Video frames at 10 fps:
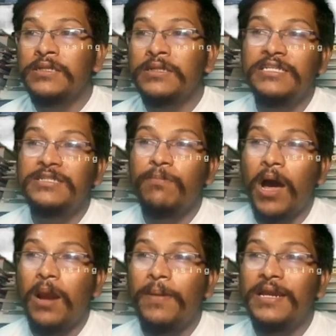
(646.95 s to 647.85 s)
This
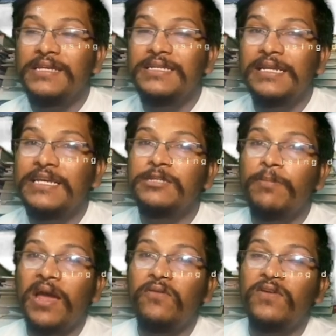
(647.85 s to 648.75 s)
mulberry silk is
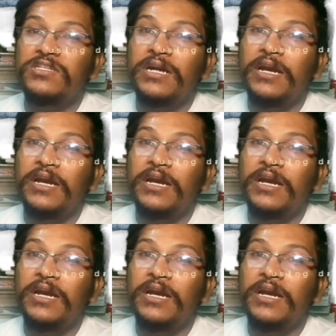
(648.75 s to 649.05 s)
manufactured